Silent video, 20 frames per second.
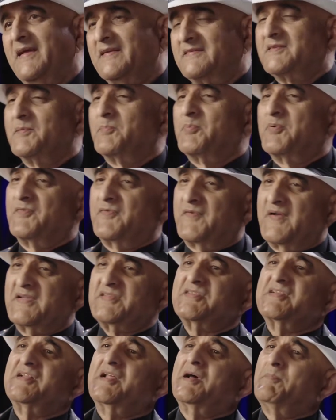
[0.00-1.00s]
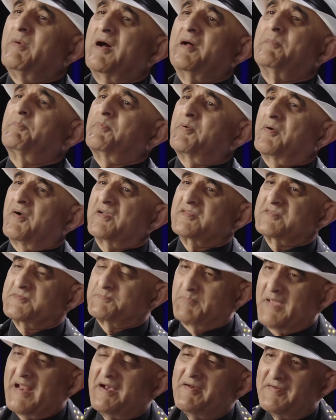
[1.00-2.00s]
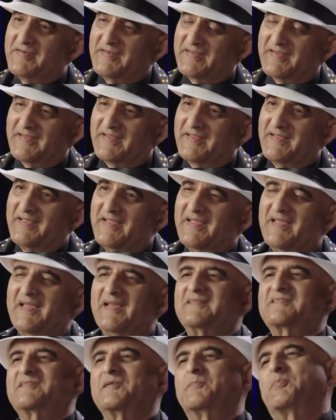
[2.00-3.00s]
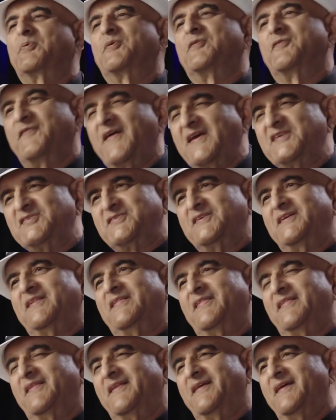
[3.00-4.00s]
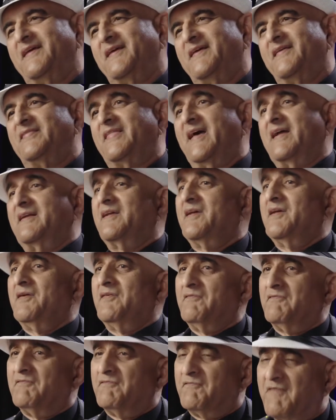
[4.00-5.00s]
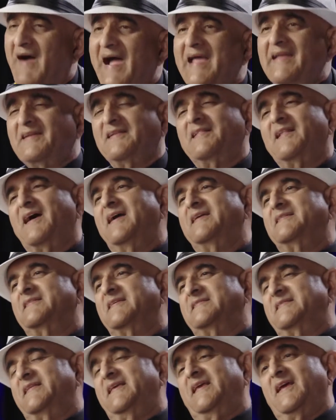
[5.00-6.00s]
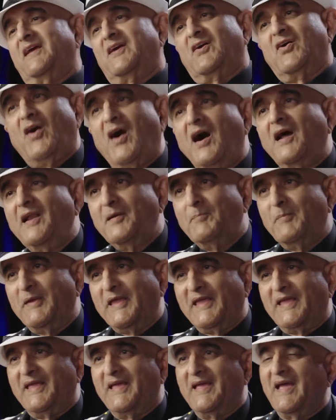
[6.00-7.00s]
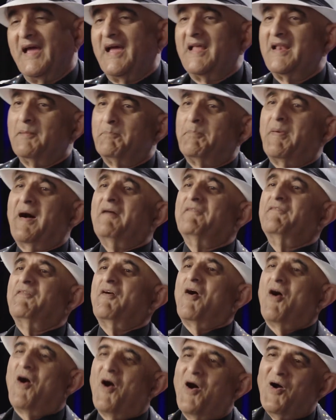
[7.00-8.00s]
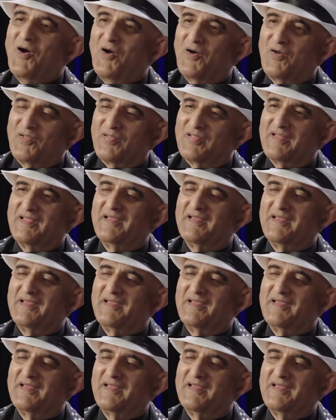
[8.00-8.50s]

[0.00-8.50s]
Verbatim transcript: It's a profession about prosperity. It's a profession that vitalizes the economy and above all,